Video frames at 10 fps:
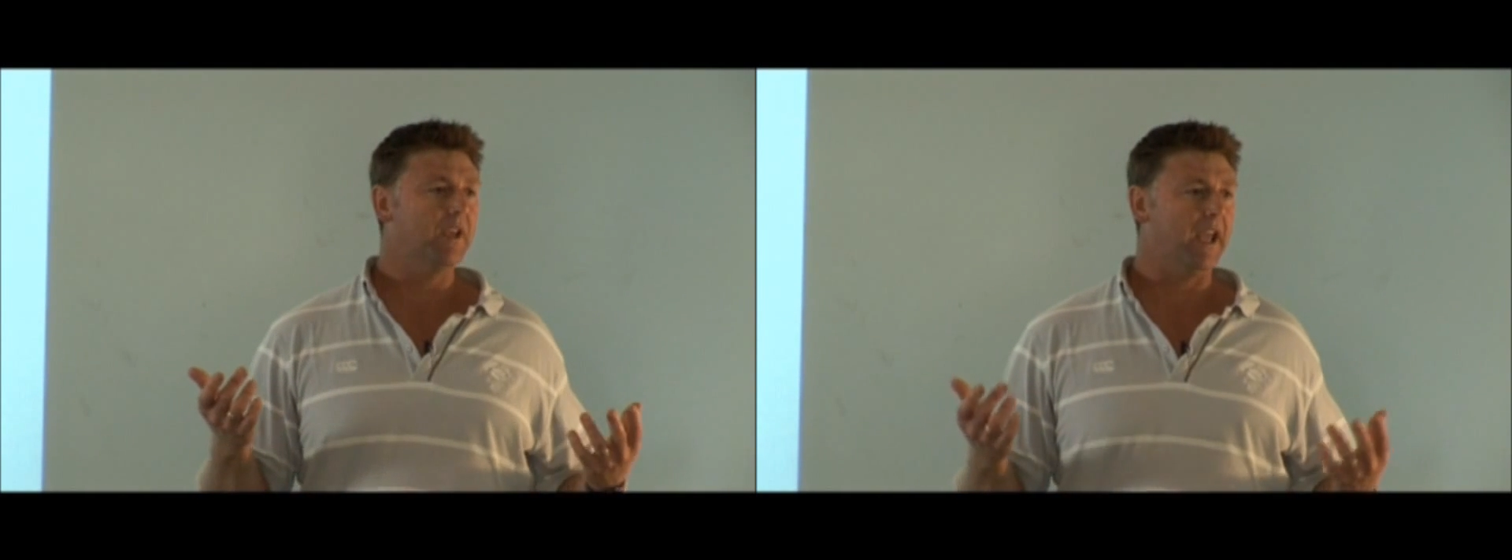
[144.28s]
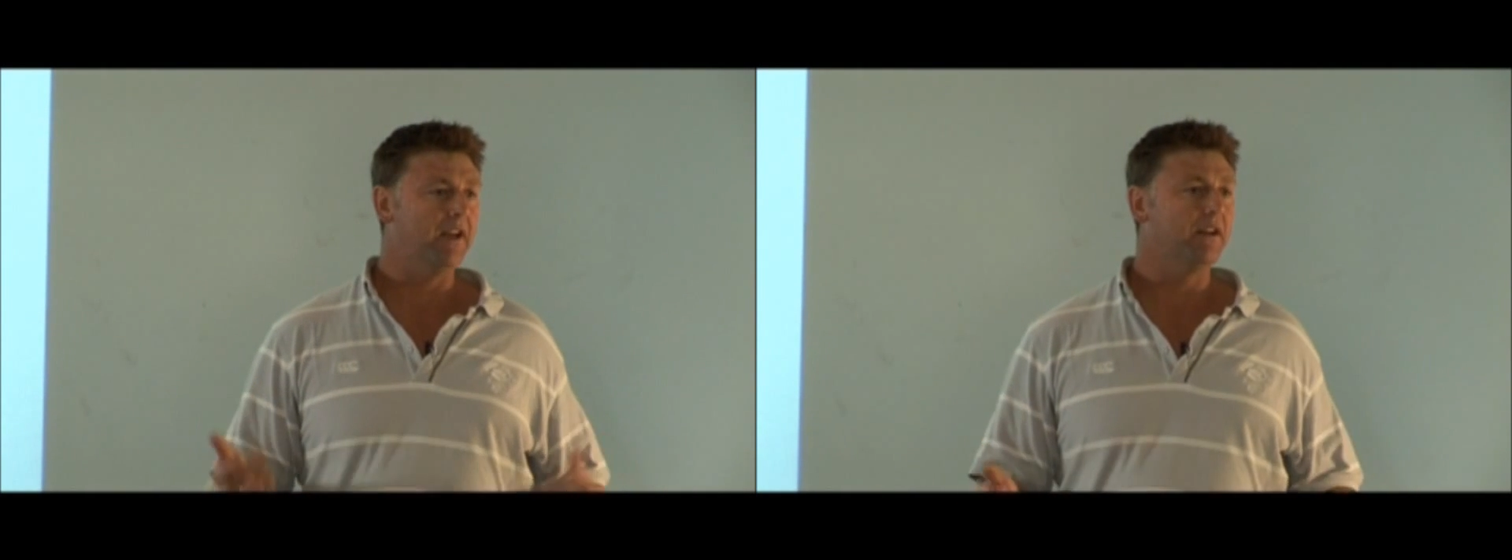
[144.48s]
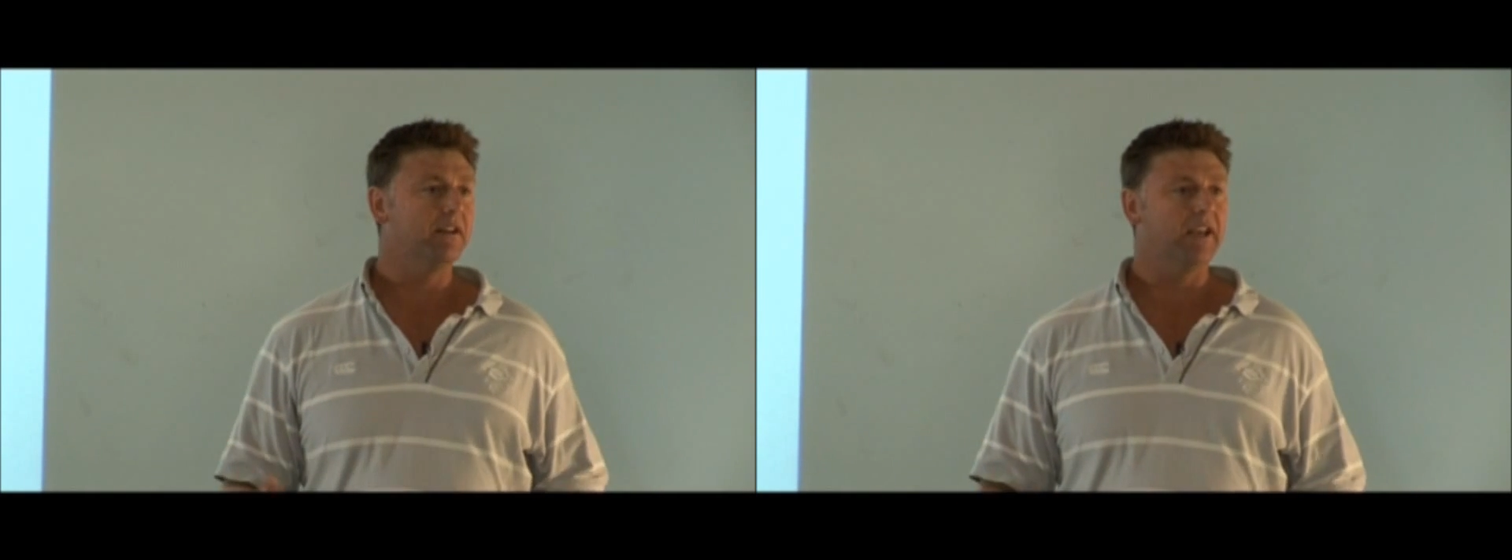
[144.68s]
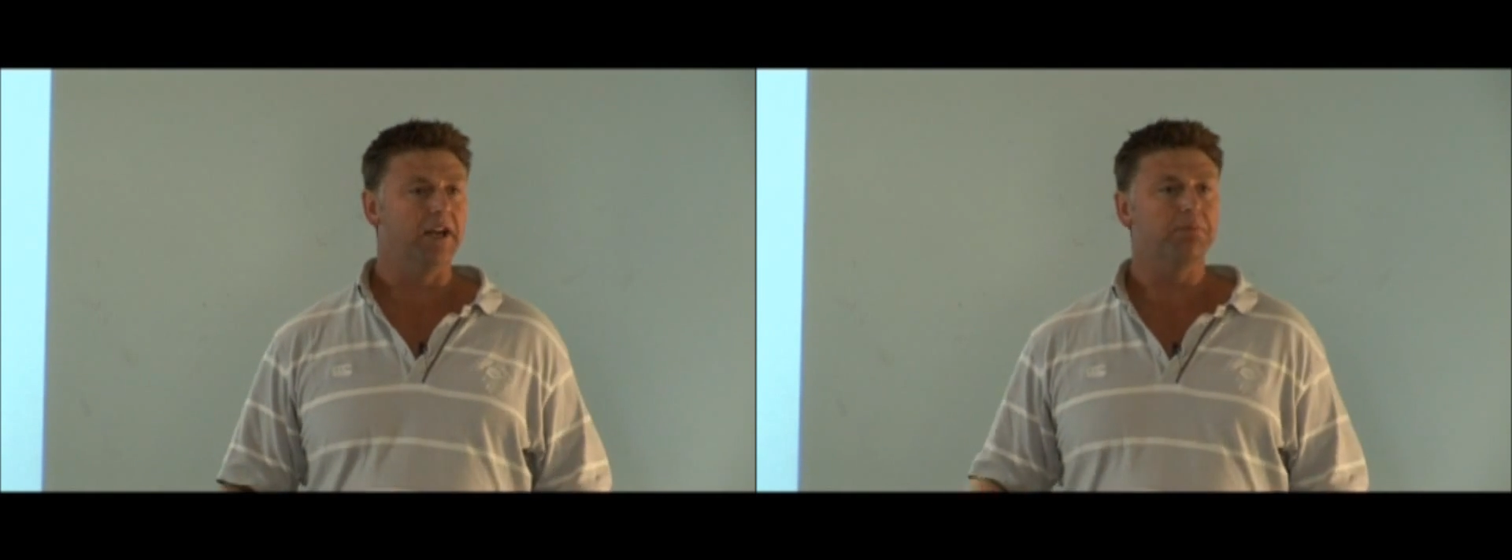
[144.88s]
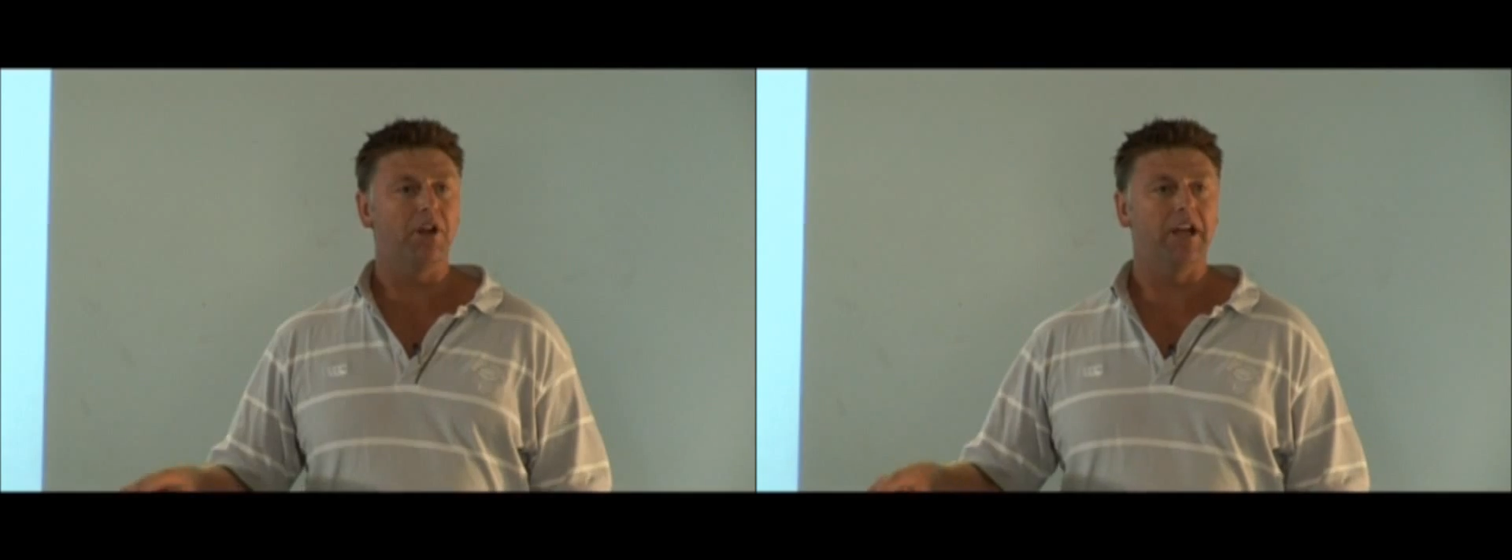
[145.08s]
Can
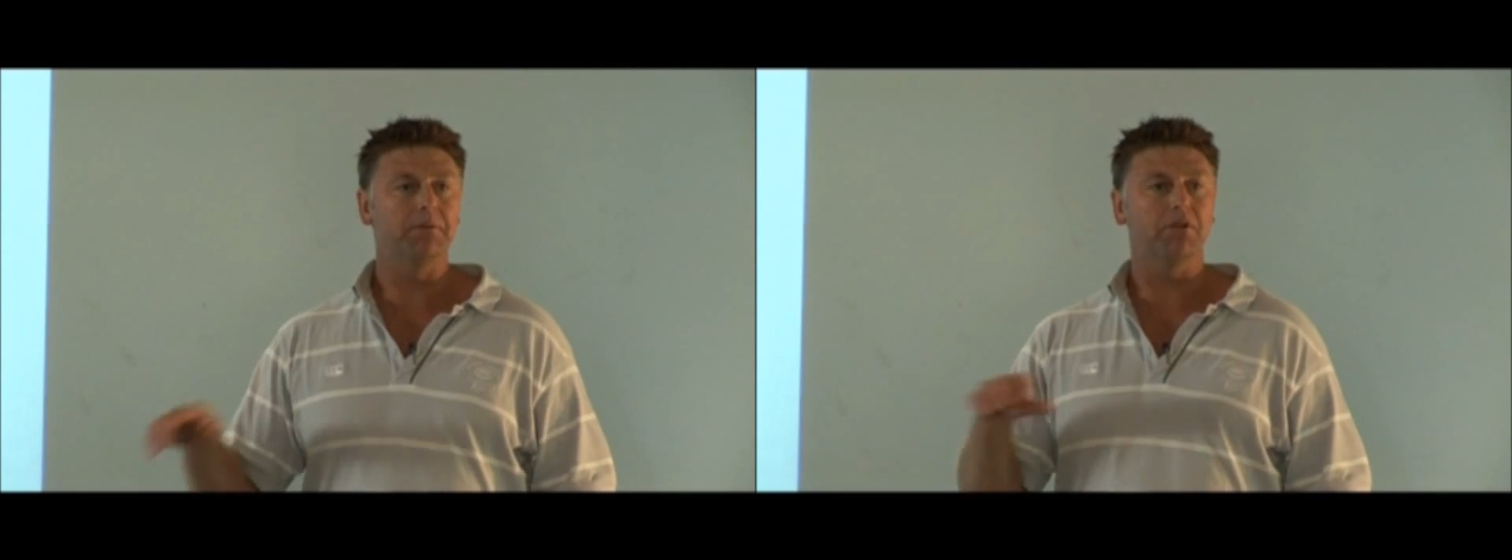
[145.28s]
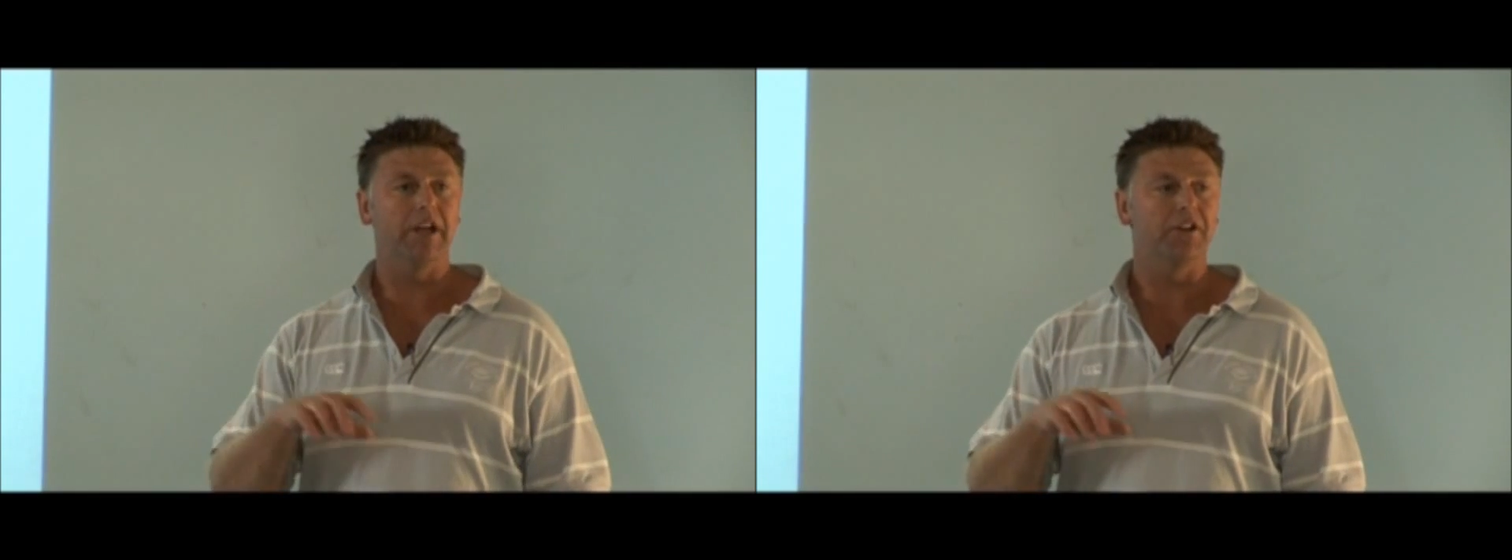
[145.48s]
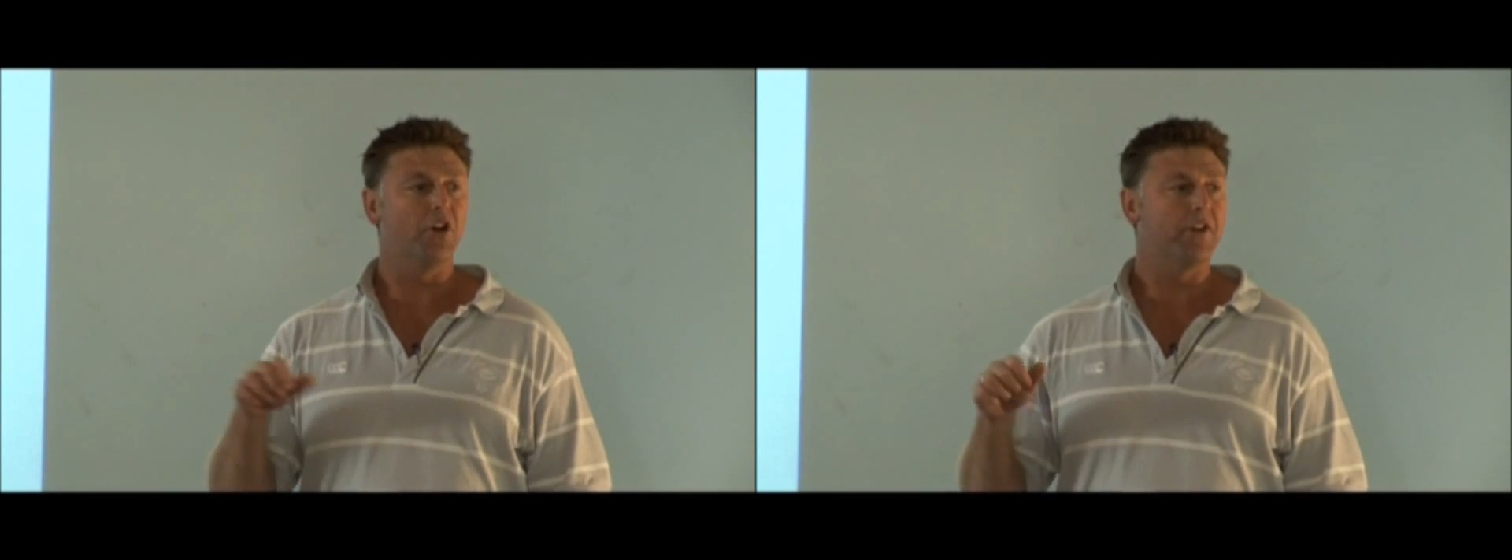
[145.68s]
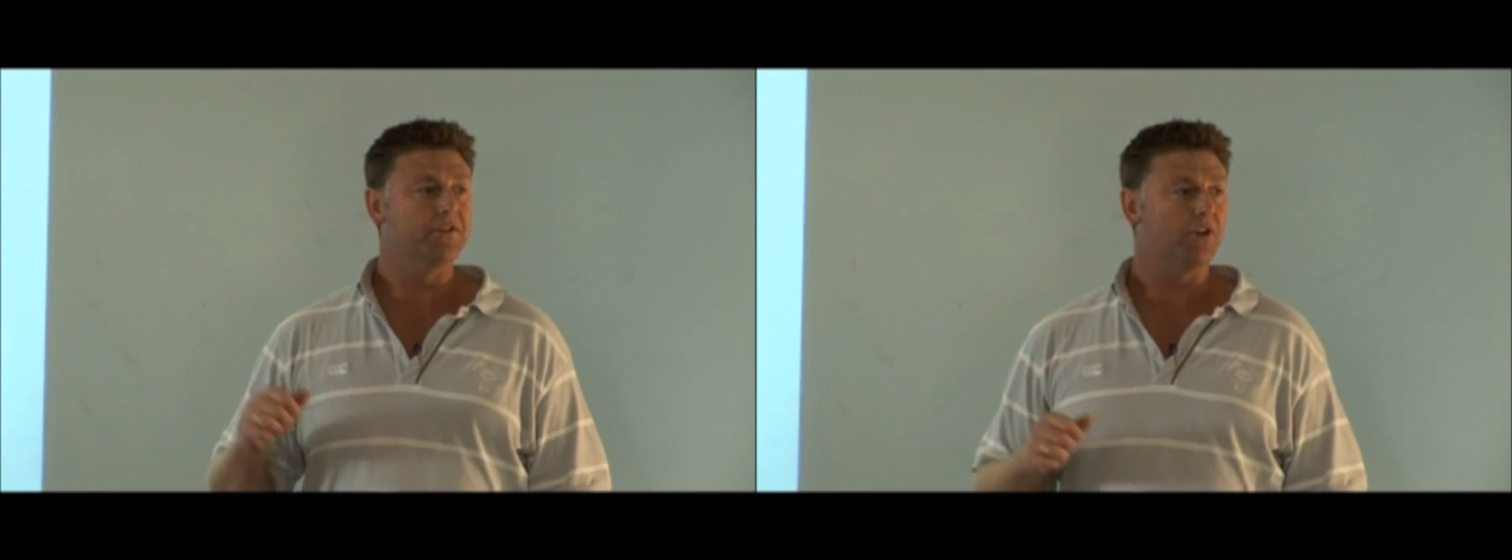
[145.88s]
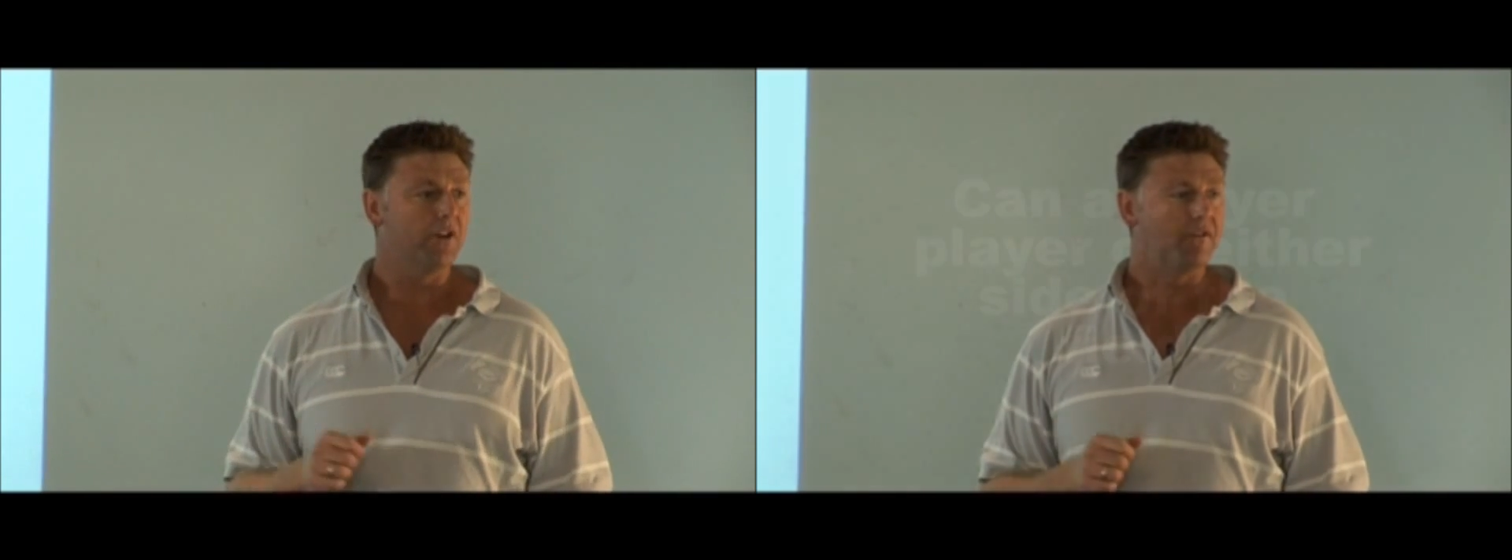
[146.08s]
a player play on either
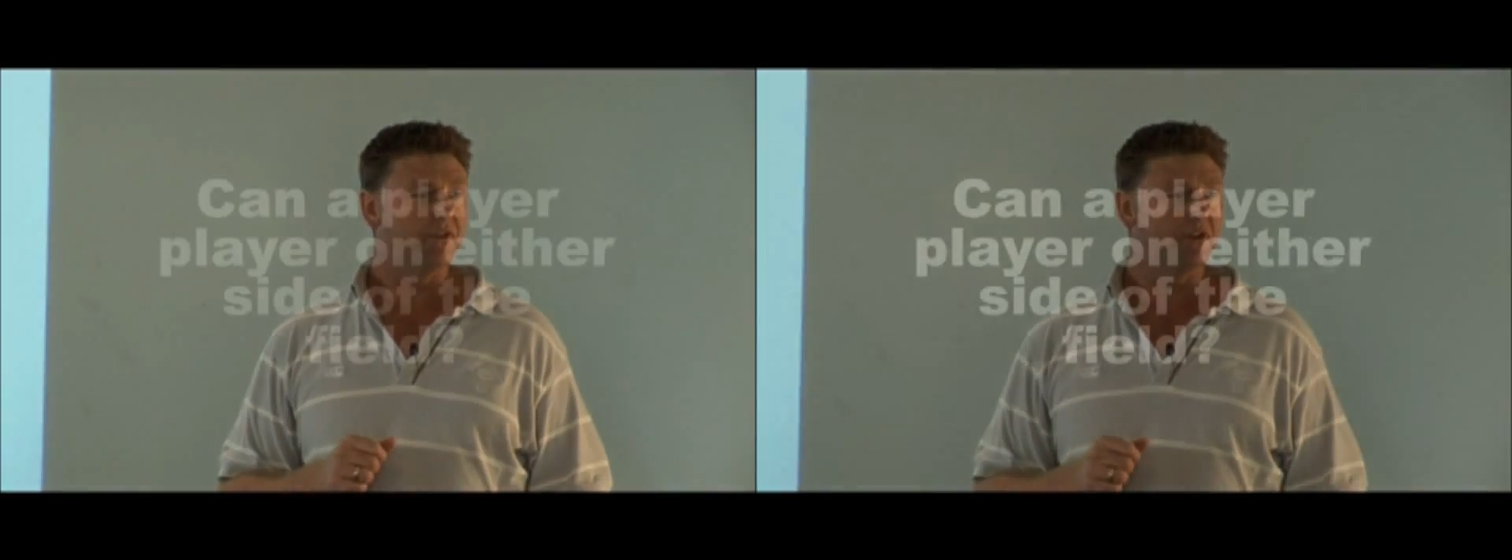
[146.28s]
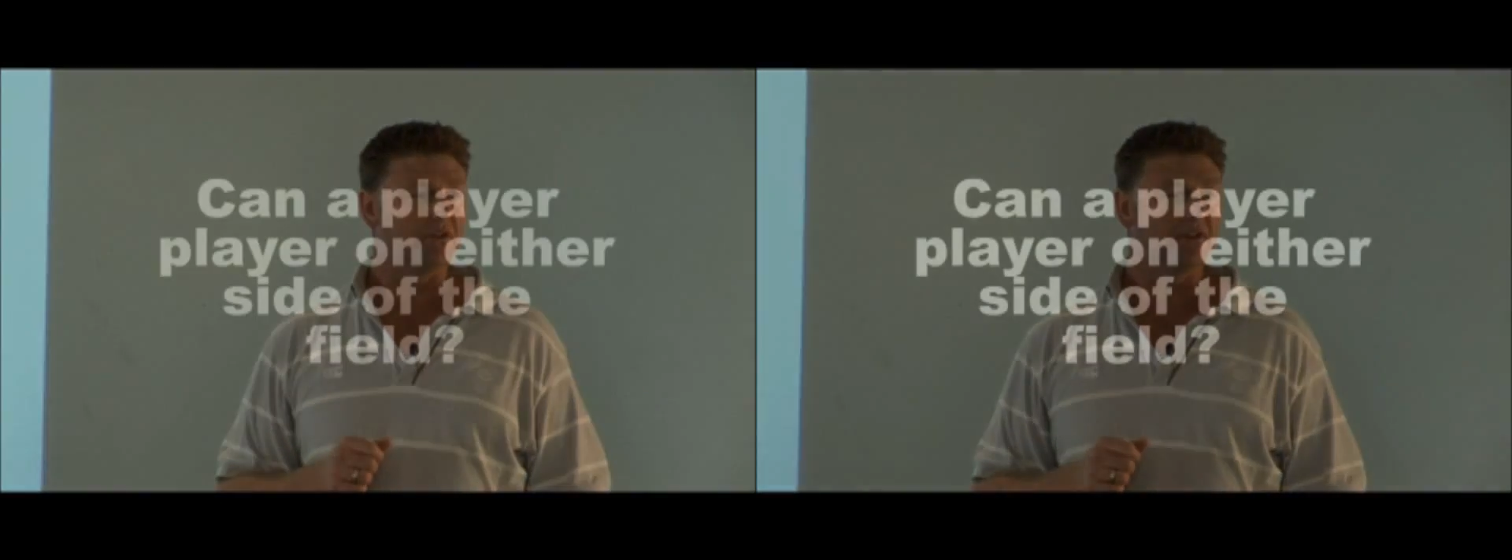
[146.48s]
side of the field?